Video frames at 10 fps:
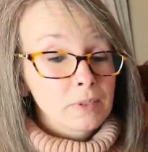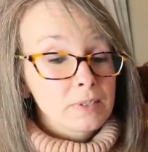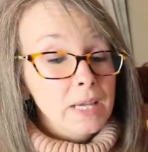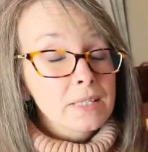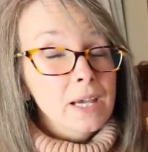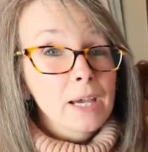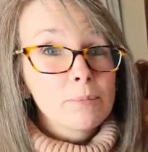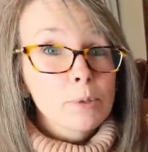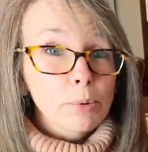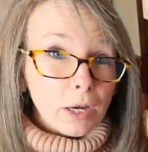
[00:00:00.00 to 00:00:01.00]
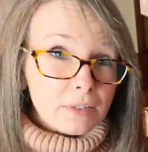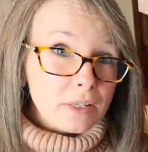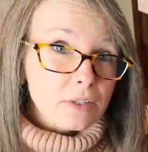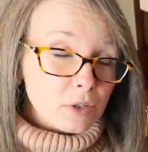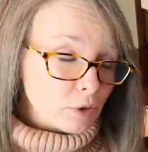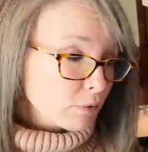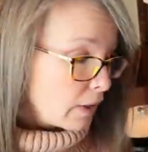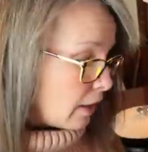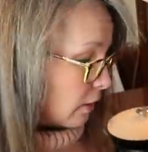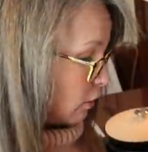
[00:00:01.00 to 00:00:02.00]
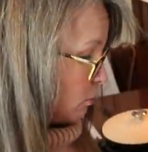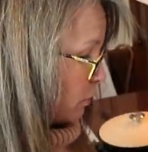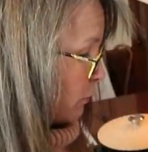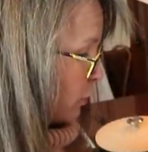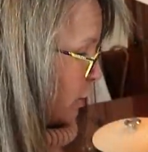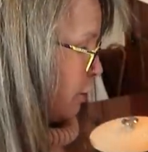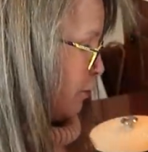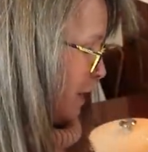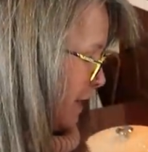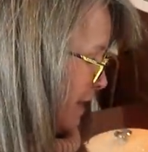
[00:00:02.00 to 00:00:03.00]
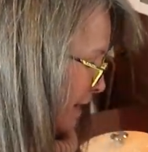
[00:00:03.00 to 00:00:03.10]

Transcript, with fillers: take time to process your oregano before you need